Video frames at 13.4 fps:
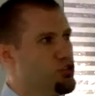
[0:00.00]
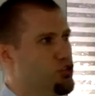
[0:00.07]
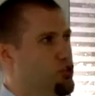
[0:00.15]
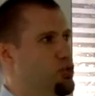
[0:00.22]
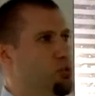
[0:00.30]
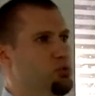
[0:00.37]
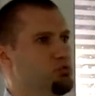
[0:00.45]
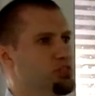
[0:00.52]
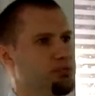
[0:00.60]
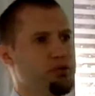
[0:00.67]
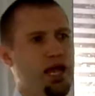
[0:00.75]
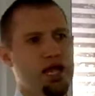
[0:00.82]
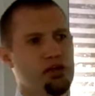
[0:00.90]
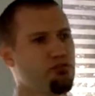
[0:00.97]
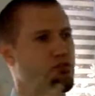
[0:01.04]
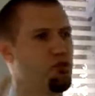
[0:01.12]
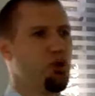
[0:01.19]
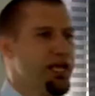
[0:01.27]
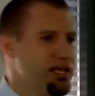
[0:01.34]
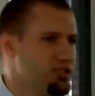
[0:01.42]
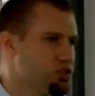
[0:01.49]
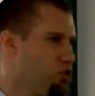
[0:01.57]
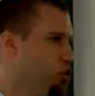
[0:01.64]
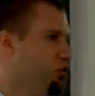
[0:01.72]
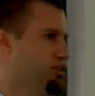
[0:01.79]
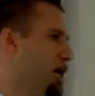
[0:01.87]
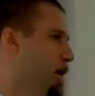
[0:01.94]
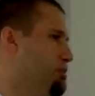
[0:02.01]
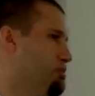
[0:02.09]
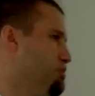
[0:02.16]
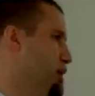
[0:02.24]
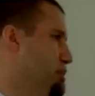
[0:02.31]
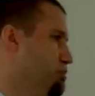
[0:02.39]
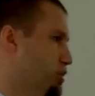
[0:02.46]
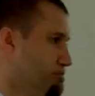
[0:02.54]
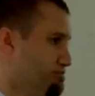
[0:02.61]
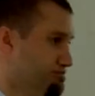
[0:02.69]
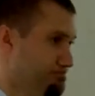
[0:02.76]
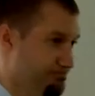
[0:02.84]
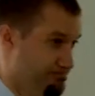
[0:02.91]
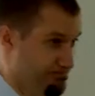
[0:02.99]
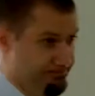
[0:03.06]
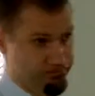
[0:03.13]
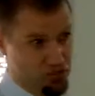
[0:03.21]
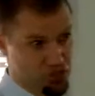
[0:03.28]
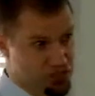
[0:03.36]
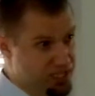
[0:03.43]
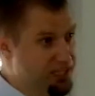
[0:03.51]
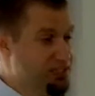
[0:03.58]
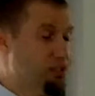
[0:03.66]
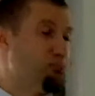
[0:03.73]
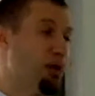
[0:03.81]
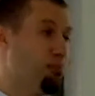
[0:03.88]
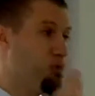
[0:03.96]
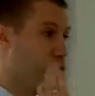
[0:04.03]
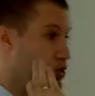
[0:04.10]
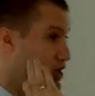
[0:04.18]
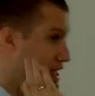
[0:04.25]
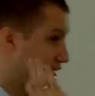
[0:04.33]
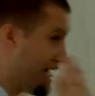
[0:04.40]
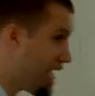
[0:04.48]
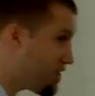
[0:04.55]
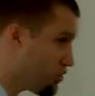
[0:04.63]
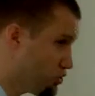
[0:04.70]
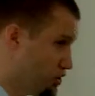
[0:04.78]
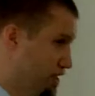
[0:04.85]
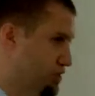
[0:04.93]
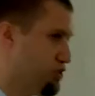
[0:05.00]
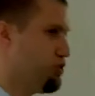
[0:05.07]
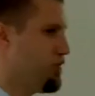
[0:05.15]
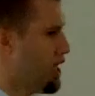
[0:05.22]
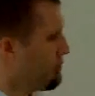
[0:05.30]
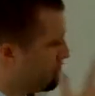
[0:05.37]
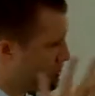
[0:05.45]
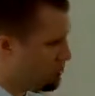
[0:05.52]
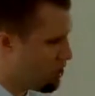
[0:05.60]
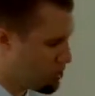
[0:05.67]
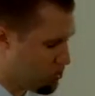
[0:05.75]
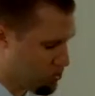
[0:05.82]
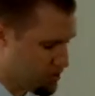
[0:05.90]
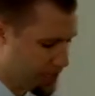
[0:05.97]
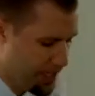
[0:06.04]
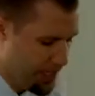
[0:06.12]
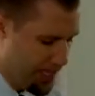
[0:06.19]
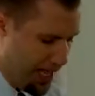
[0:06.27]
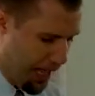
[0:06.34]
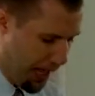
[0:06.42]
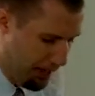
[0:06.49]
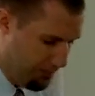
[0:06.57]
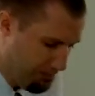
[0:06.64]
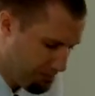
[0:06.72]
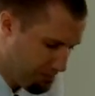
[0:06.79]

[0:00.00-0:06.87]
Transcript: to some kind of race or type of people. It just doesn't. Maybe the word yenos can do that, but not the word yenah.